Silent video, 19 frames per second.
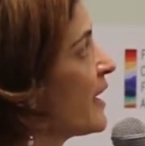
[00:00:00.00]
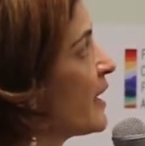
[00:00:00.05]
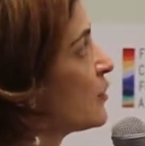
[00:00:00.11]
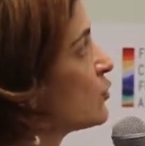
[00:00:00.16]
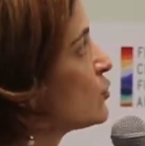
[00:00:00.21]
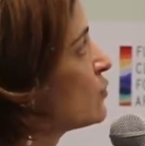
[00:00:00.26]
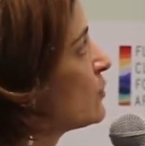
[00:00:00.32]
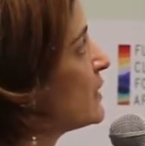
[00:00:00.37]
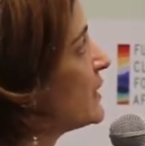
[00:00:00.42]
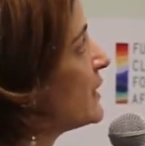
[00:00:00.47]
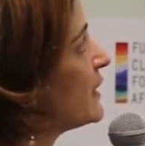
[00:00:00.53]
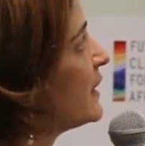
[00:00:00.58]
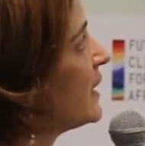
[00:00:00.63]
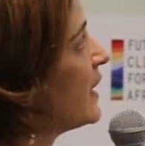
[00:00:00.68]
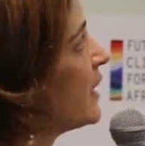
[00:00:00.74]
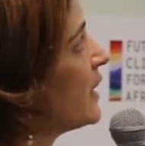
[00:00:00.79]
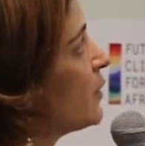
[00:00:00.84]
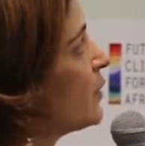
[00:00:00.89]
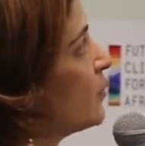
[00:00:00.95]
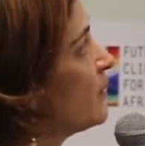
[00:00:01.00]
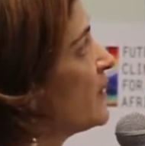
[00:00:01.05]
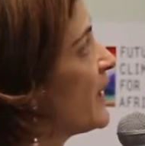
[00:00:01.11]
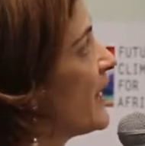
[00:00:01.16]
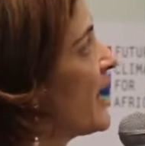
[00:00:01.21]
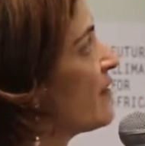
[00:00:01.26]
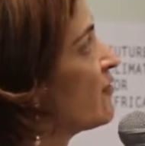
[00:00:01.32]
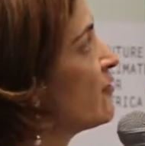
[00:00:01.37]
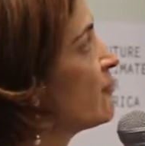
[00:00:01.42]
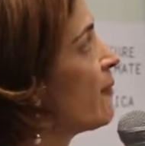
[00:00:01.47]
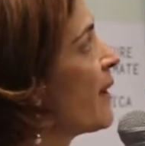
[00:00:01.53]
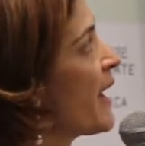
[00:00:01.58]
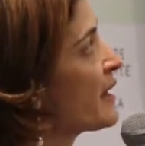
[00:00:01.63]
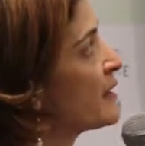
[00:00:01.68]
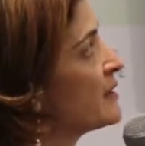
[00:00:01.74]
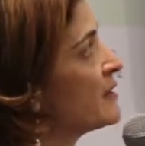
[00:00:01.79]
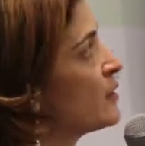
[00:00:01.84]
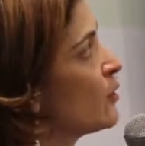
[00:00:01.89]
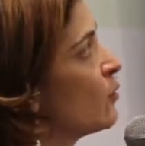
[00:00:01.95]
Actually, we have
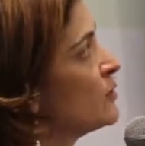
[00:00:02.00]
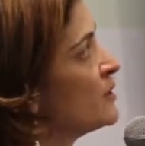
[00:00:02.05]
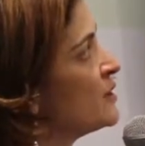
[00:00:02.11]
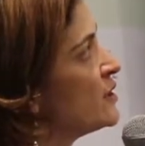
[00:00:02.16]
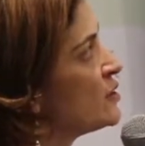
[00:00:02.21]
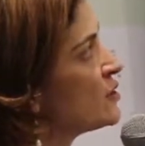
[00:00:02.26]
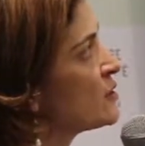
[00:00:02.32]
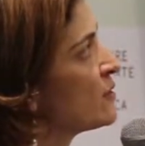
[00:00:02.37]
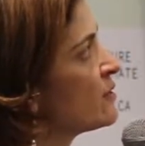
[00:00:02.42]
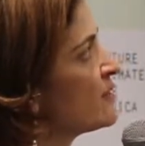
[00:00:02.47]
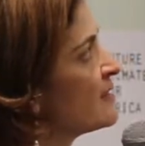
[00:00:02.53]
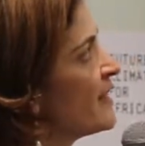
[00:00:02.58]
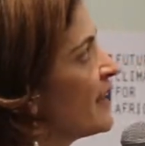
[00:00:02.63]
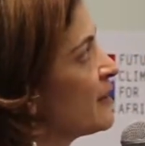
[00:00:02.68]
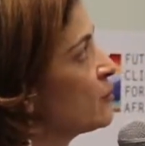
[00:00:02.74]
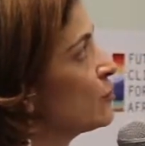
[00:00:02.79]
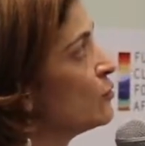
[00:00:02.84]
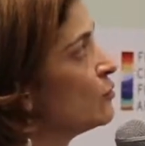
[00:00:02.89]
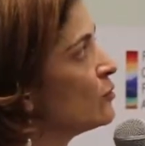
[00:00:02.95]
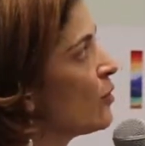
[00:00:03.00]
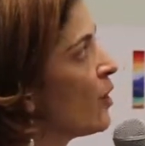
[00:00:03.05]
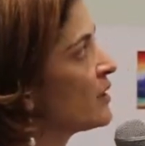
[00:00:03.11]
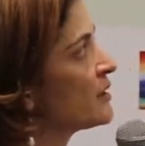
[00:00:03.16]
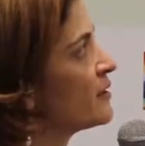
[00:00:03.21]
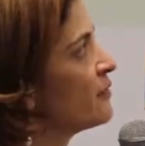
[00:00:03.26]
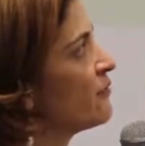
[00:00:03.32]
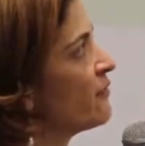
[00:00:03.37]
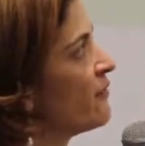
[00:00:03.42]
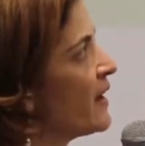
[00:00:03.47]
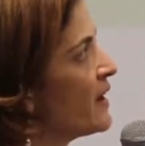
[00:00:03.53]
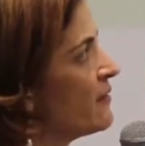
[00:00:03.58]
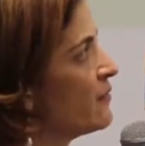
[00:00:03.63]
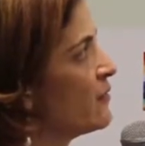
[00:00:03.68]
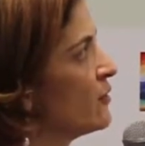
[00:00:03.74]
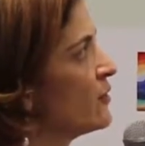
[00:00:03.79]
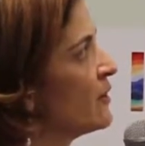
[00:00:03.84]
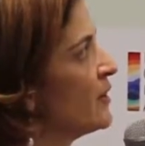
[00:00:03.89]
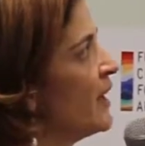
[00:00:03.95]
market conditions that do not
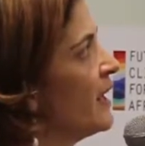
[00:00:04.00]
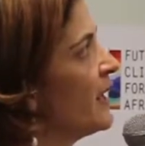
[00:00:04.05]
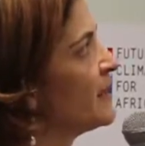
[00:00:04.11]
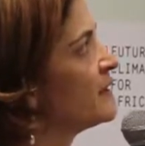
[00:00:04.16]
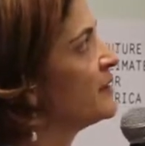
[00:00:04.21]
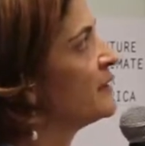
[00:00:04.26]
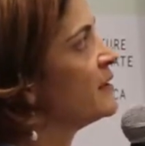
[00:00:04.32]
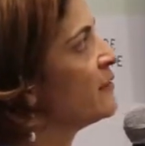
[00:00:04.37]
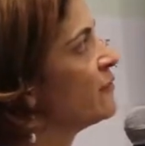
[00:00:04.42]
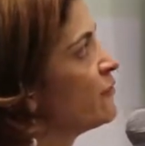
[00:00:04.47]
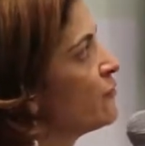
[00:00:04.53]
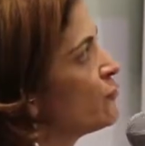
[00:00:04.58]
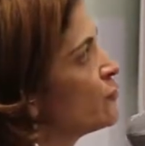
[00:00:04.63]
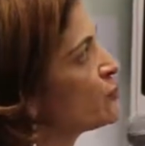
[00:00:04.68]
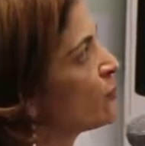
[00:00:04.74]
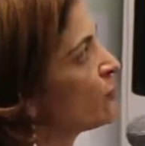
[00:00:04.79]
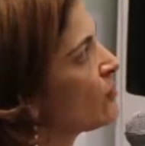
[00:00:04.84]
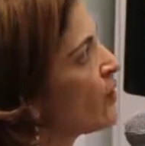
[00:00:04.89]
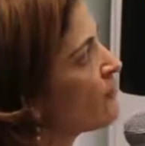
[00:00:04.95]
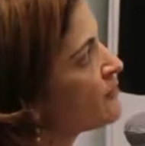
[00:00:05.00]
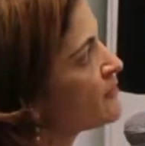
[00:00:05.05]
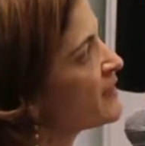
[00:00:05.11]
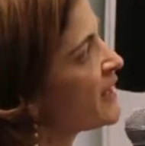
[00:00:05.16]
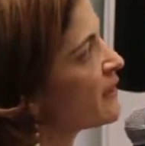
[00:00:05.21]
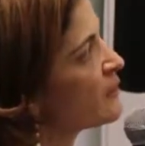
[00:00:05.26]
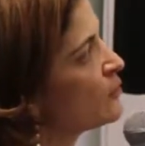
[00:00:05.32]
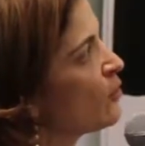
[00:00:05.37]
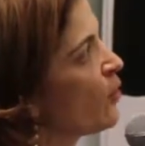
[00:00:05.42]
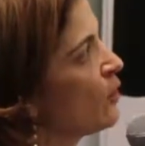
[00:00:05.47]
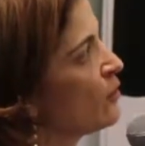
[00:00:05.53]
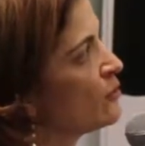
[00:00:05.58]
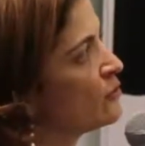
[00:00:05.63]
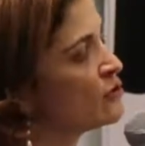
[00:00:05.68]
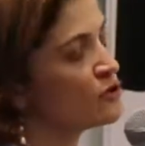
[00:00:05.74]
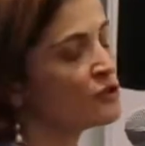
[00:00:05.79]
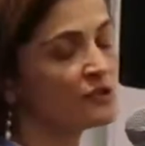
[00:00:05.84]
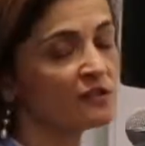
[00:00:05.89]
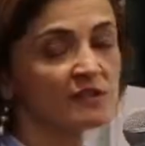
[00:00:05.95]
favor the diffusion of
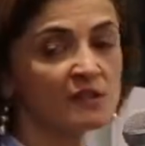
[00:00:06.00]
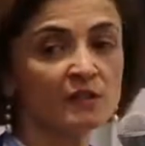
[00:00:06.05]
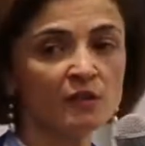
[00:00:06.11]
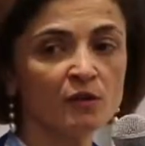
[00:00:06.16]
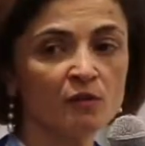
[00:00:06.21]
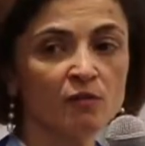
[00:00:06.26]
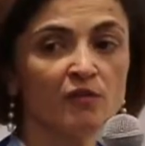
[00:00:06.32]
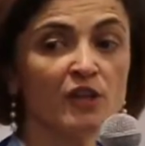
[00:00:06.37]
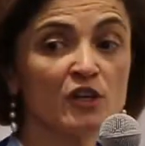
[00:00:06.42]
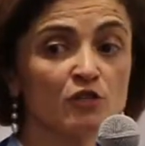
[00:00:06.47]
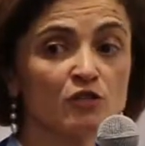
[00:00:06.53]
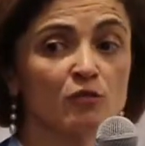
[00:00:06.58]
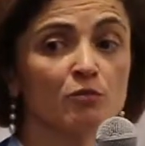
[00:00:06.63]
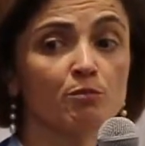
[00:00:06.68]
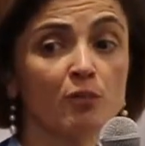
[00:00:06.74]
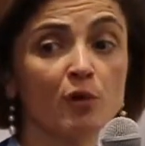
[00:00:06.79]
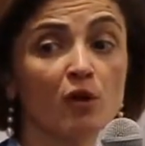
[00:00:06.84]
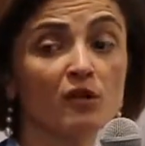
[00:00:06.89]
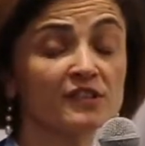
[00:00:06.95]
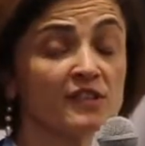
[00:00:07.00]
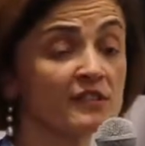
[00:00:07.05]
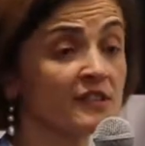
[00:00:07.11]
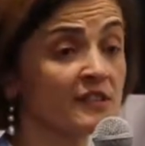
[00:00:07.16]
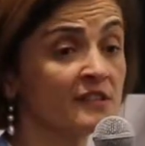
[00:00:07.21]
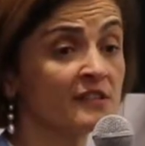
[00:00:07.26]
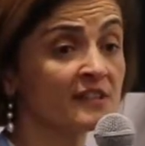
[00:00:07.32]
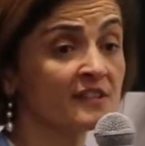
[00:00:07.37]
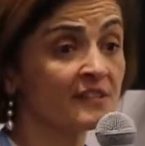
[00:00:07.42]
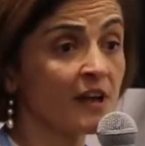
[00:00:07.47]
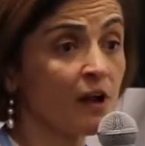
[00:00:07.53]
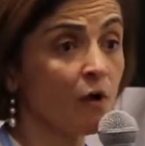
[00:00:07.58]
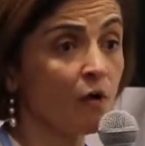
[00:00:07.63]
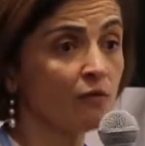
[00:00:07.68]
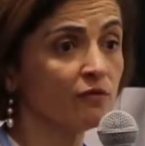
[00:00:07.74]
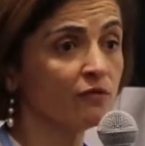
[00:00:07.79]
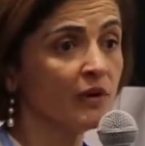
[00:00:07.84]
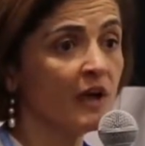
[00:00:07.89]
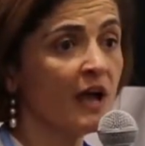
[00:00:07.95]
technology, the innovation process
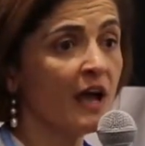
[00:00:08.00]
itself.